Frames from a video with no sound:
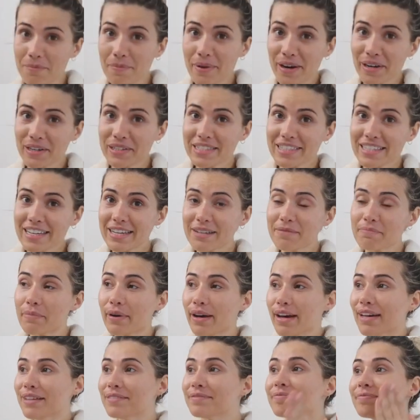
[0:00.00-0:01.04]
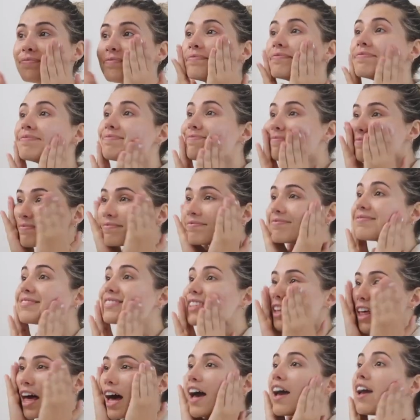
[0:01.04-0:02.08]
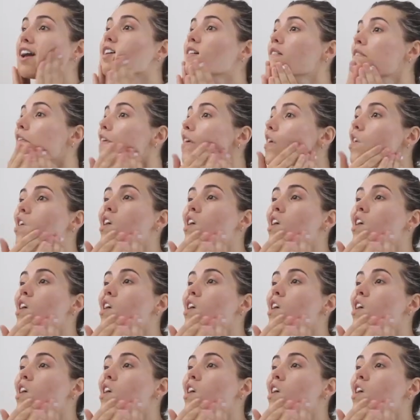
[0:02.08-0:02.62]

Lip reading: of embarrassing, but it's life.